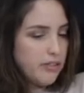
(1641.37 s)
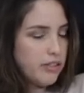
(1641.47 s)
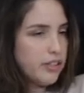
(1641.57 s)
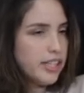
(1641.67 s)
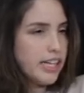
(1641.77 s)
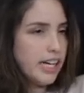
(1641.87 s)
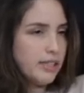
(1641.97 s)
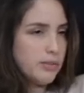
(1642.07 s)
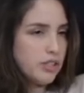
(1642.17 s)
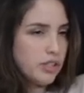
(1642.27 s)
foreign guy
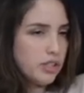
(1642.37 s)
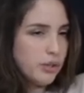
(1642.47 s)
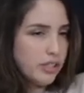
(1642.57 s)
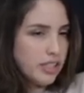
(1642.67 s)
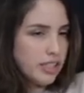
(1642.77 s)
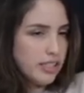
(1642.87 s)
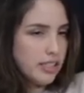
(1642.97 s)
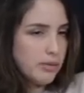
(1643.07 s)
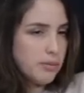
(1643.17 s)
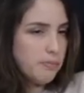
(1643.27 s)
that was talking to a girl.
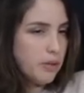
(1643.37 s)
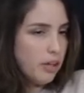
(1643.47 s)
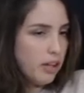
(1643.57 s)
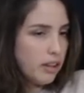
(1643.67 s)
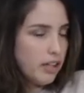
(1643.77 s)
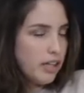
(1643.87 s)
He was bald,